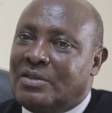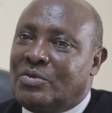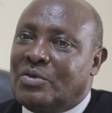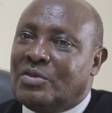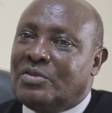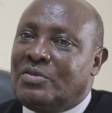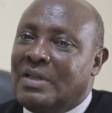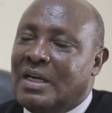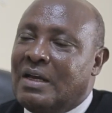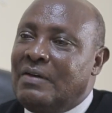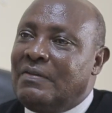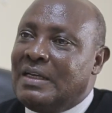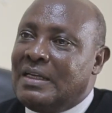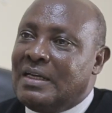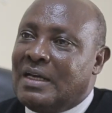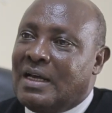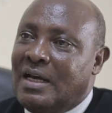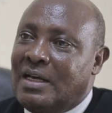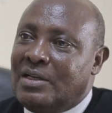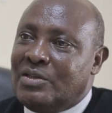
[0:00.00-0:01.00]
talked to the
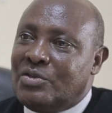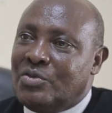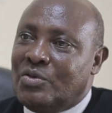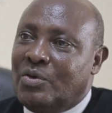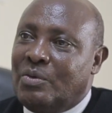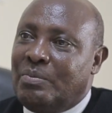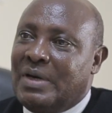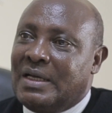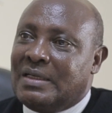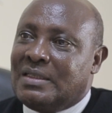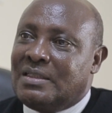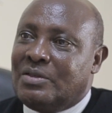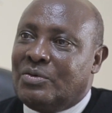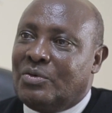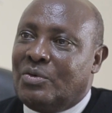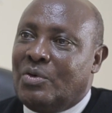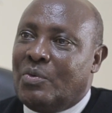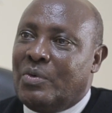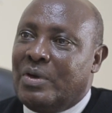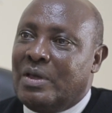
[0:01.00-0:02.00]
governing council, but
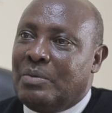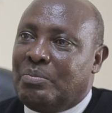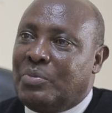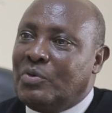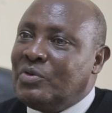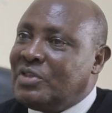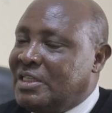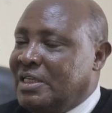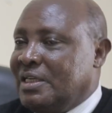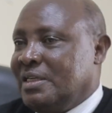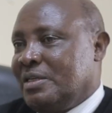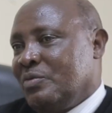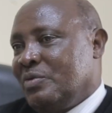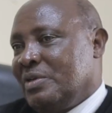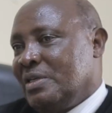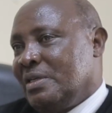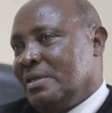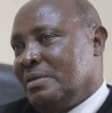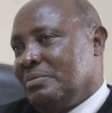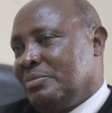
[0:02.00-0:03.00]
we put
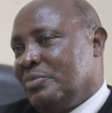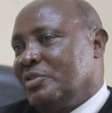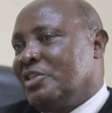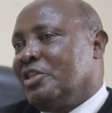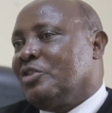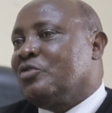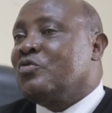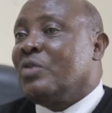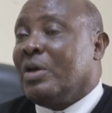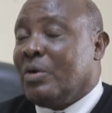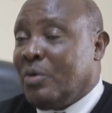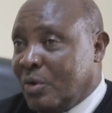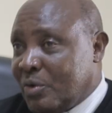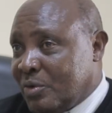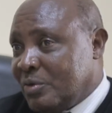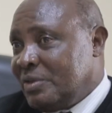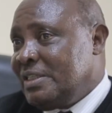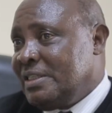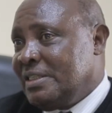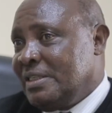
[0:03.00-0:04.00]
it to a
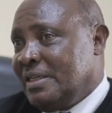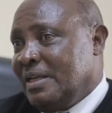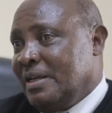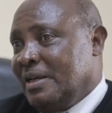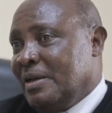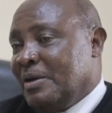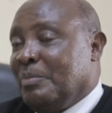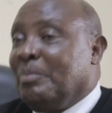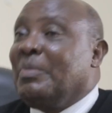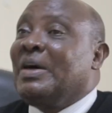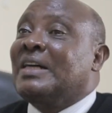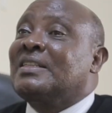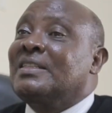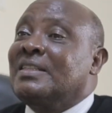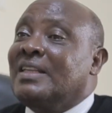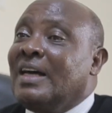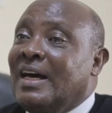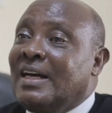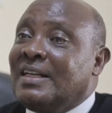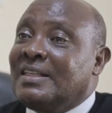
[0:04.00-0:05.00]
halt, but
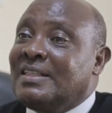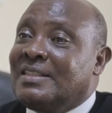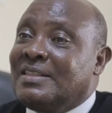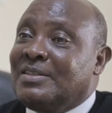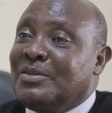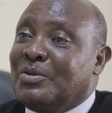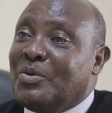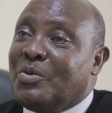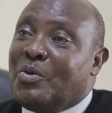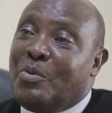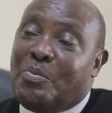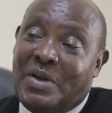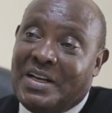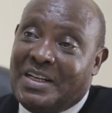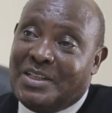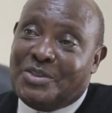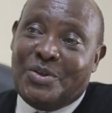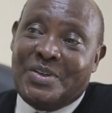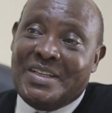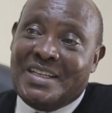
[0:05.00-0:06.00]
that
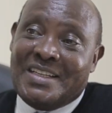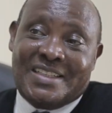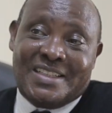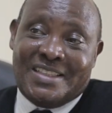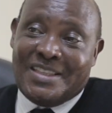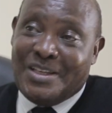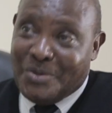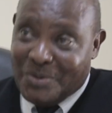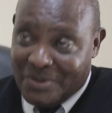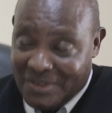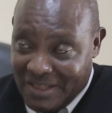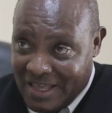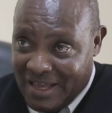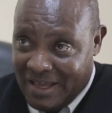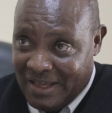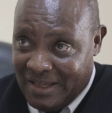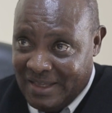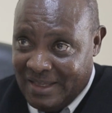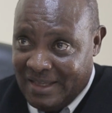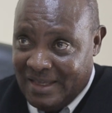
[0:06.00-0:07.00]
cooperation is still
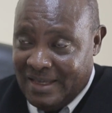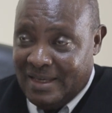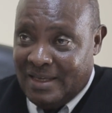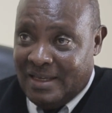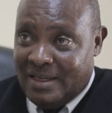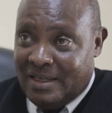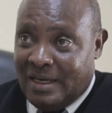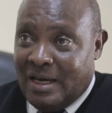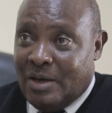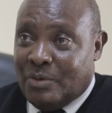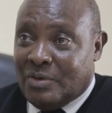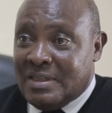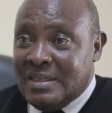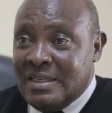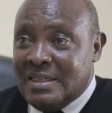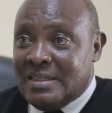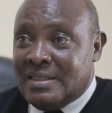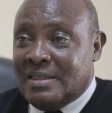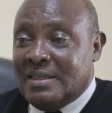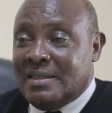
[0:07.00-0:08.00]
there. Now
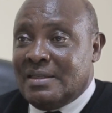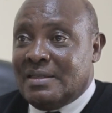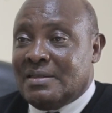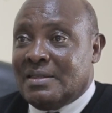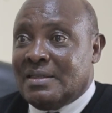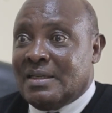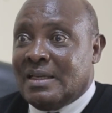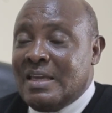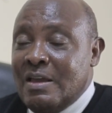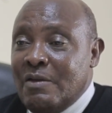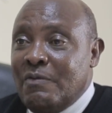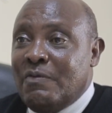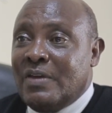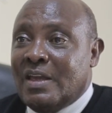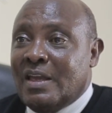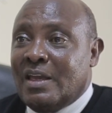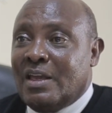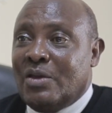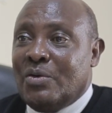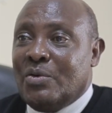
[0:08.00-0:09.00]
this is
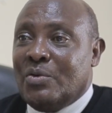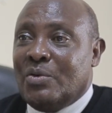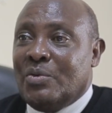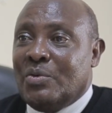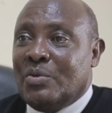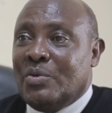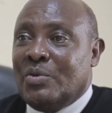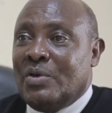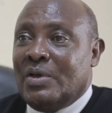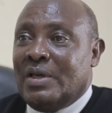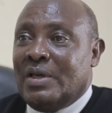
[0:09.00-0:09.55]
giving you